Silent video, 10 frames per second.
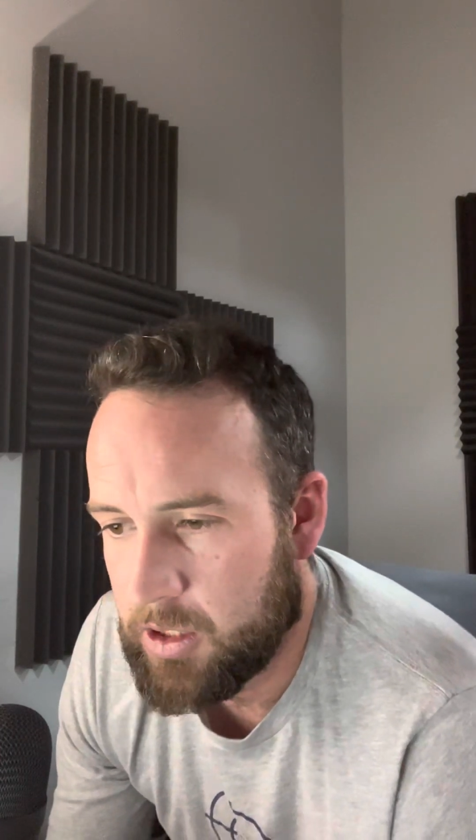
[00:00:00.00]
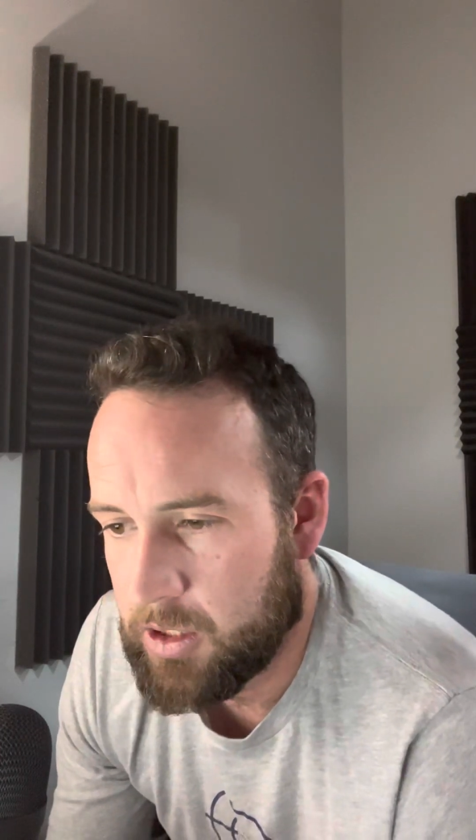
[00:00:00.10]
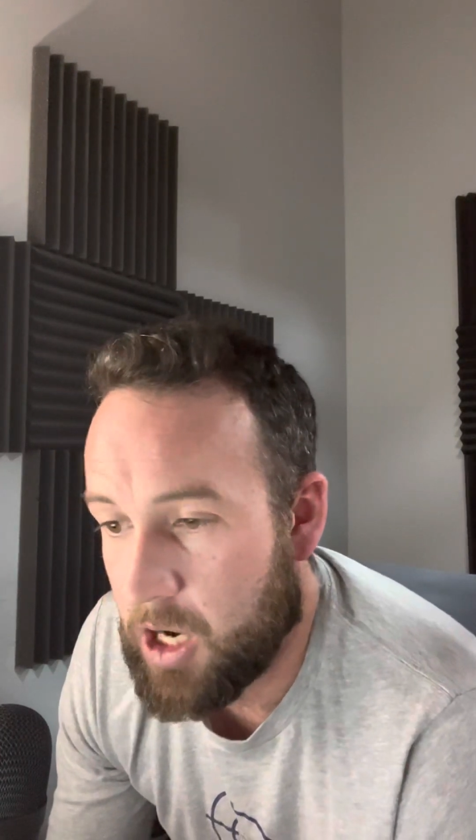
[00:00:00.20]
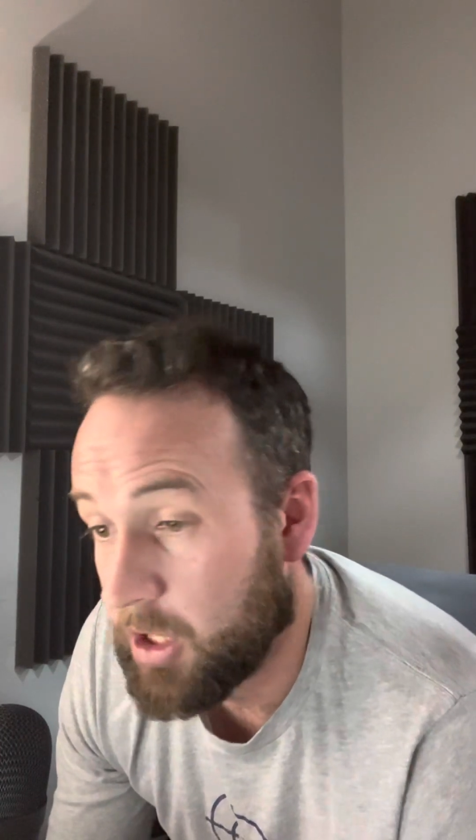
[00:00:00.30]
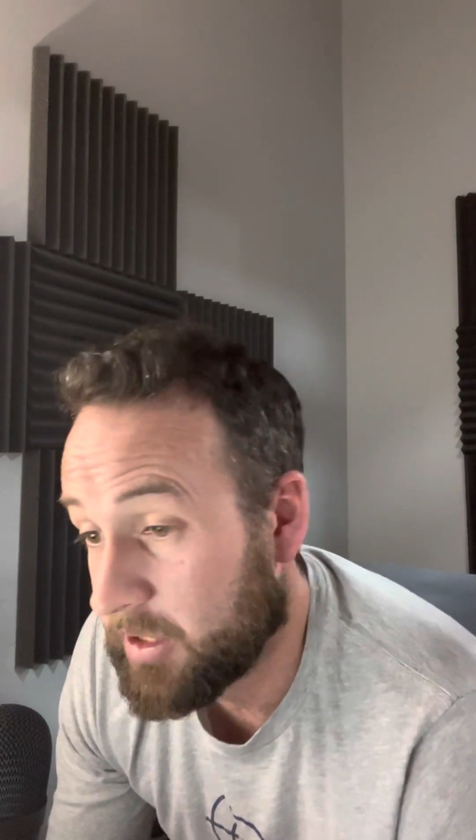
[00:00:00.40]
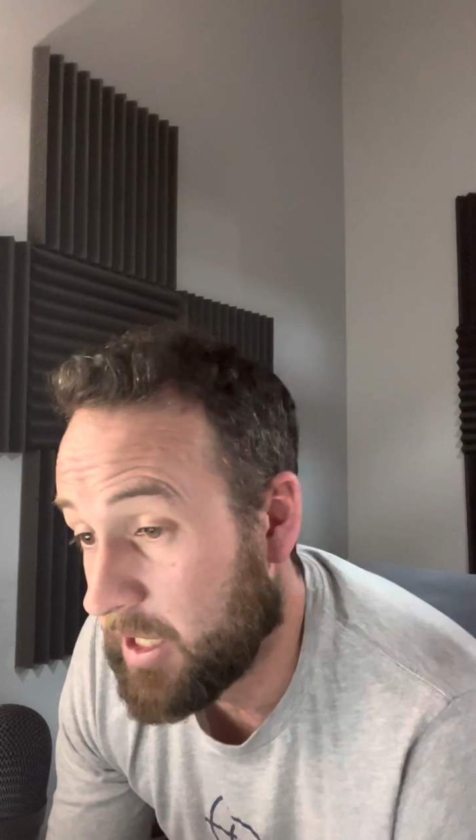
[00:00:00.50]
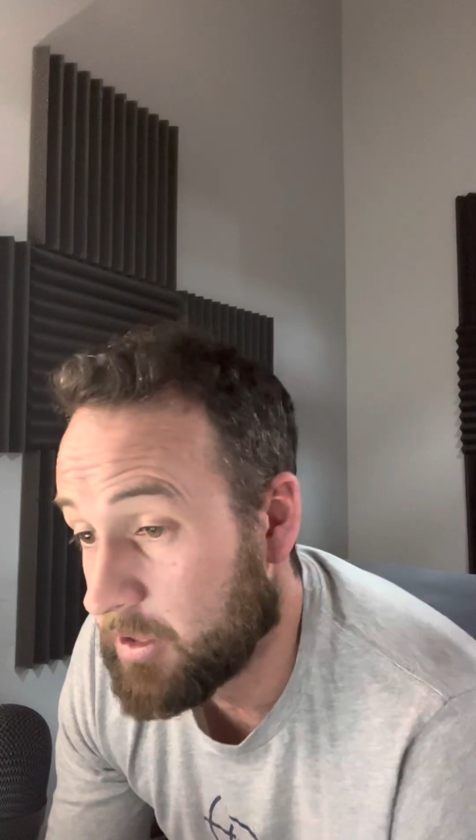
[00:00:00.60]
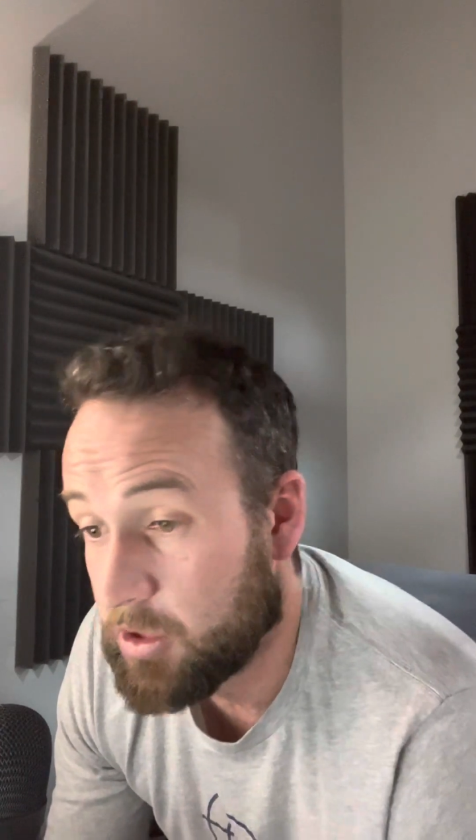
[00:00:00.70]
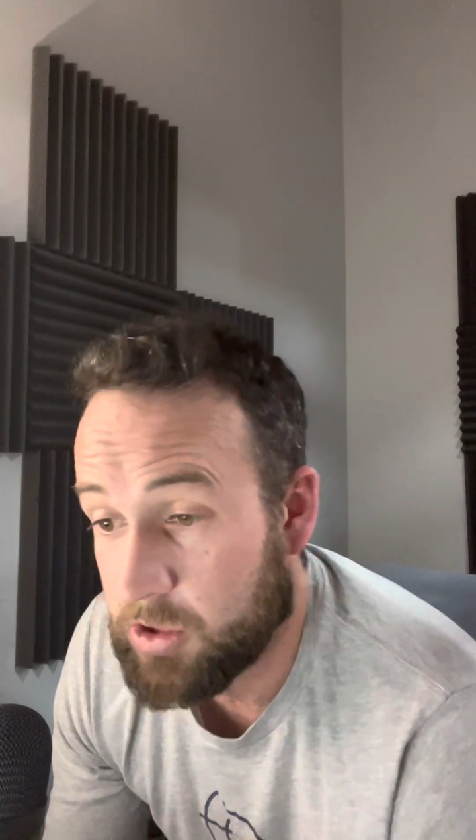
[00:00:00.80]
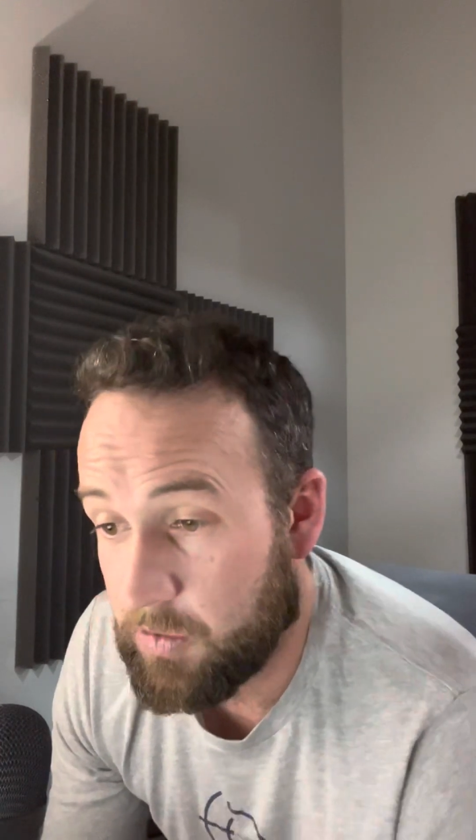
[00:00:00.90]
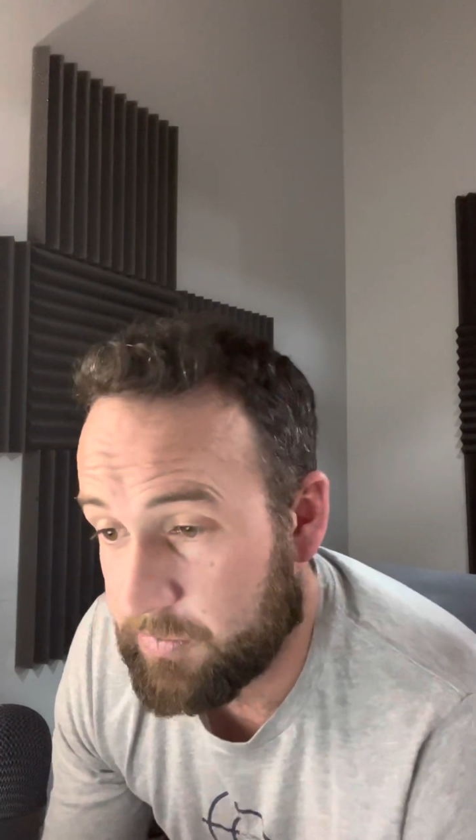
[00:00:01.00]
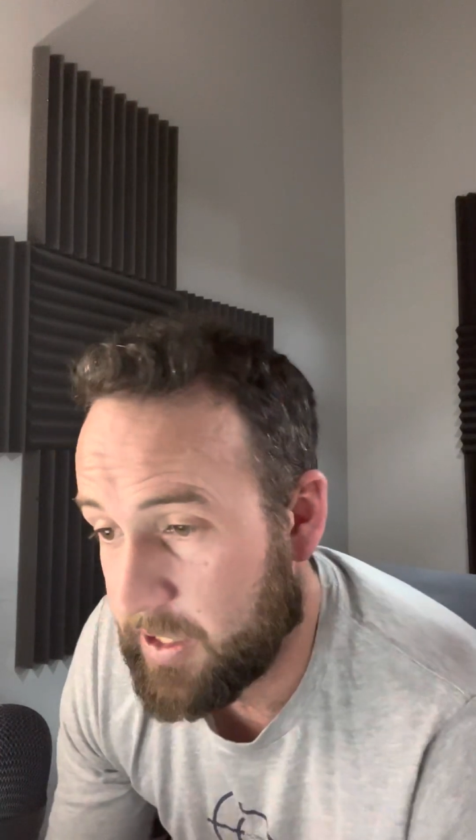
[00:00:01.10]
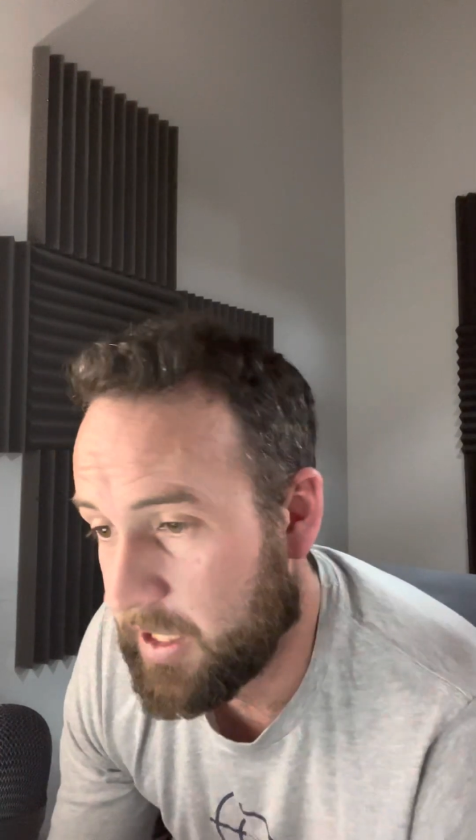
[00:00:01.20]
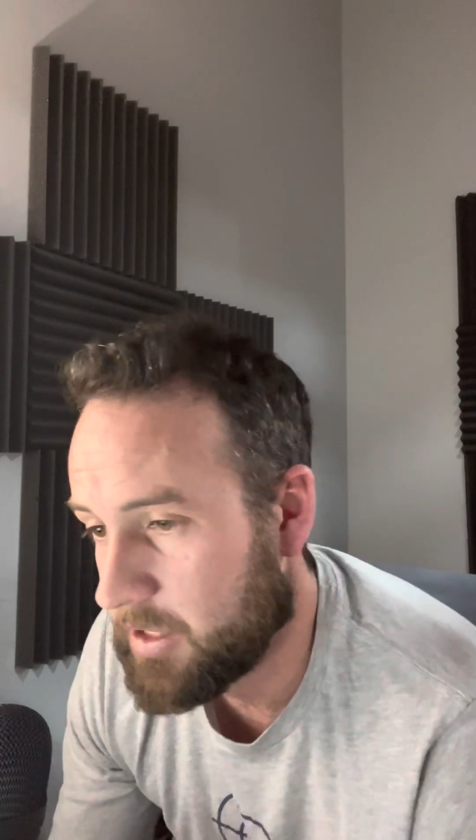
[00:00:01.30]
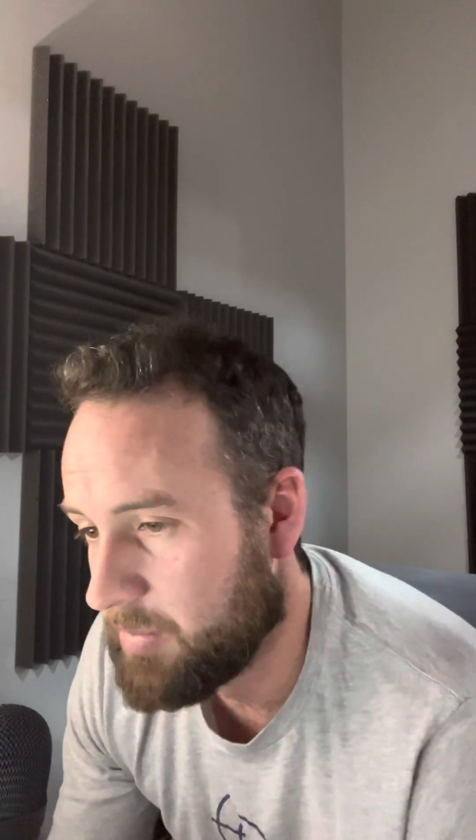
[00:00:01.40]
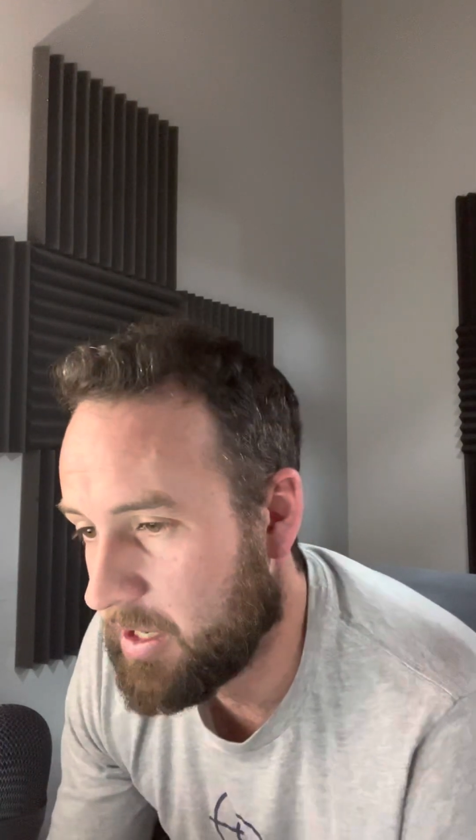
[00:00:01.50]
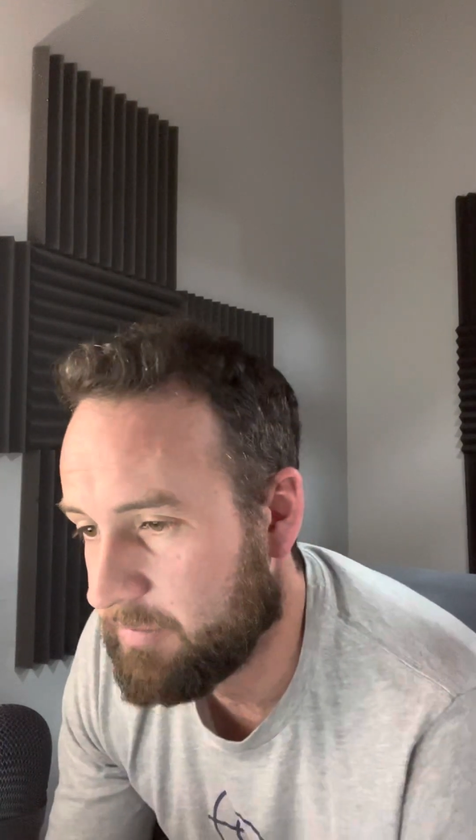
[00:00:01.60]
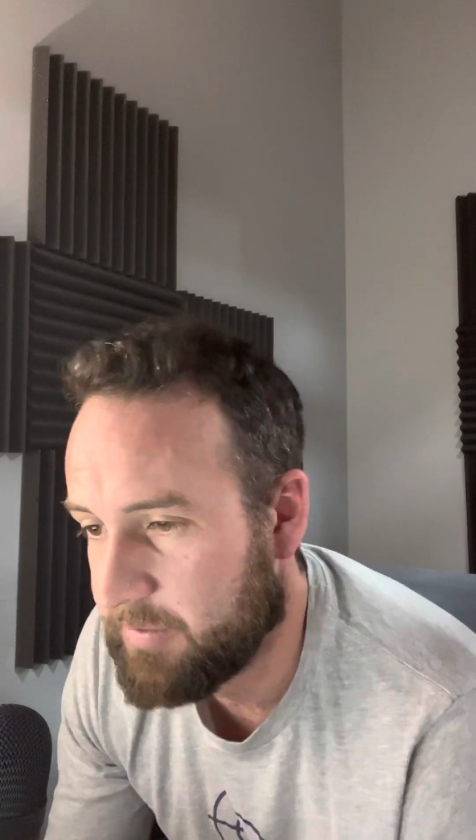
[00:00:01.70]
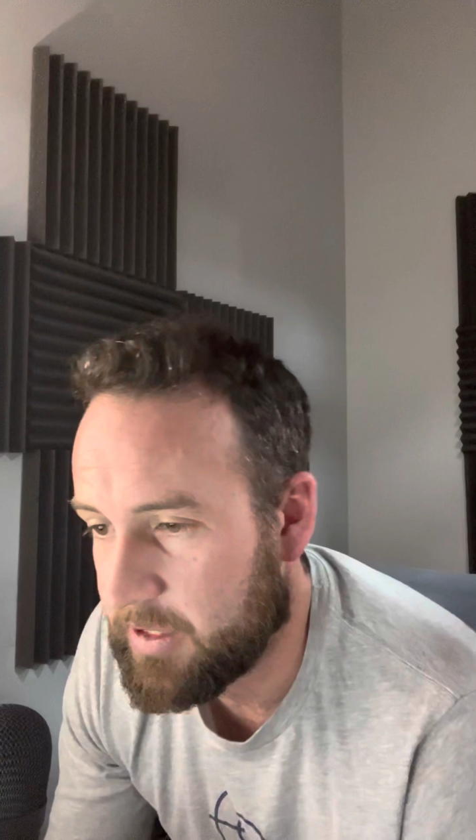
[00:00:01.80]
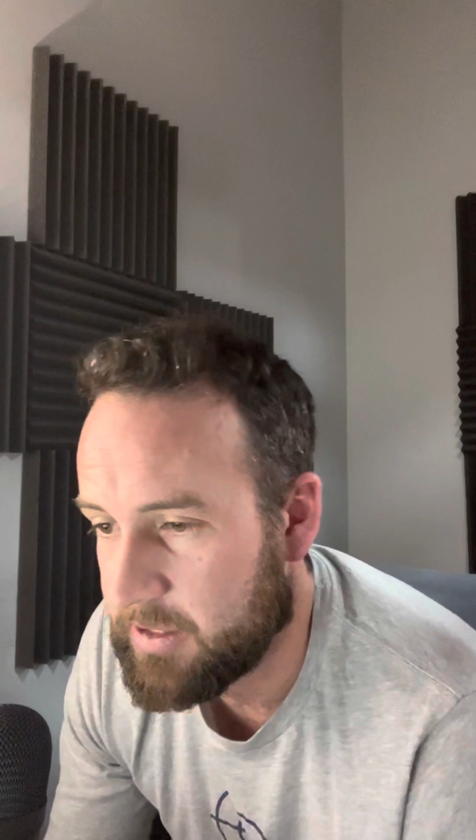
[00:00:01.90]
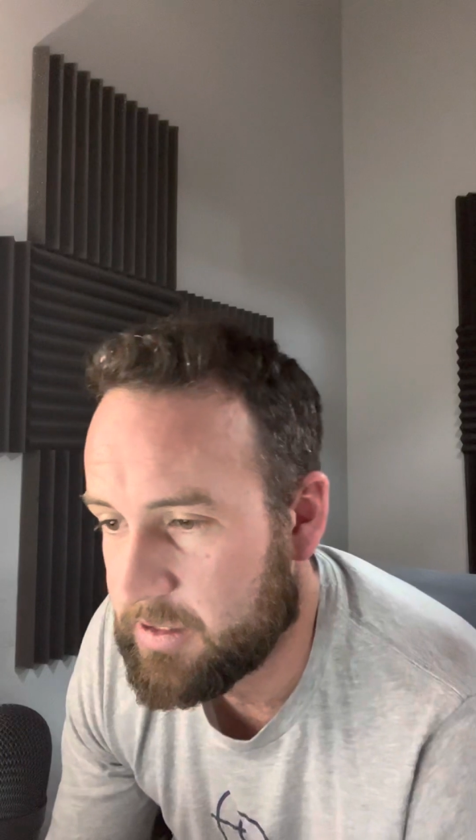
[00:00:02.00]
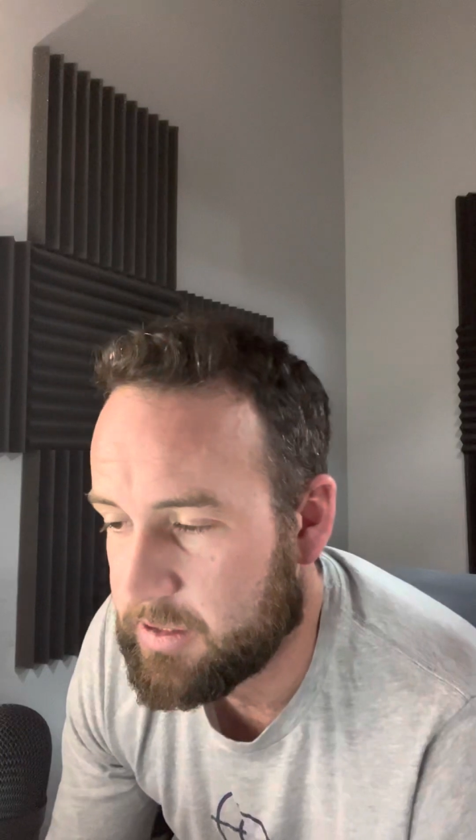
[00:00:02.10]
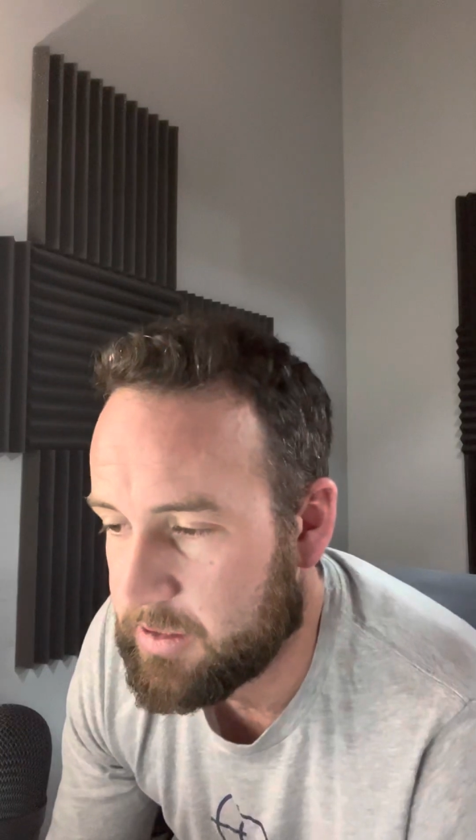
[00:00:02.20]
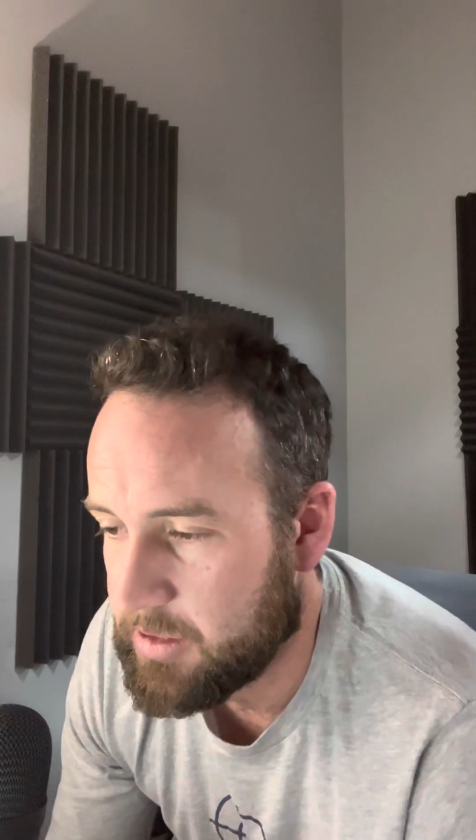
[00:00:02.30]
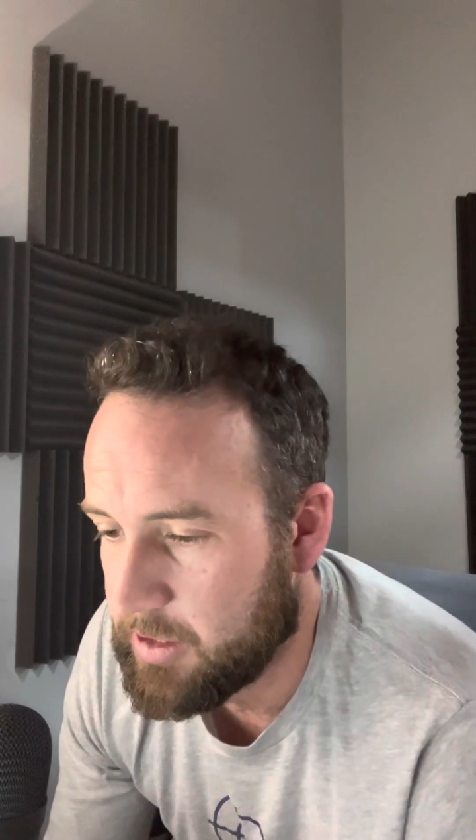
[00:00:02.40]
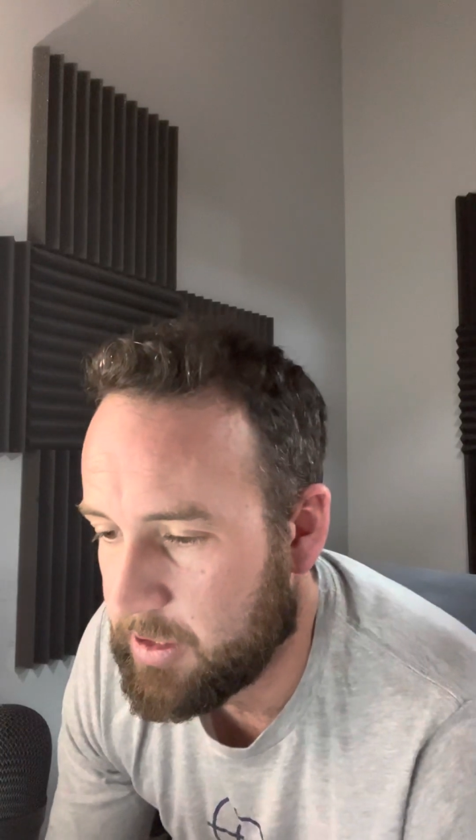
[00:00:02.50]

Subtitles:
hard case or soft case benefits,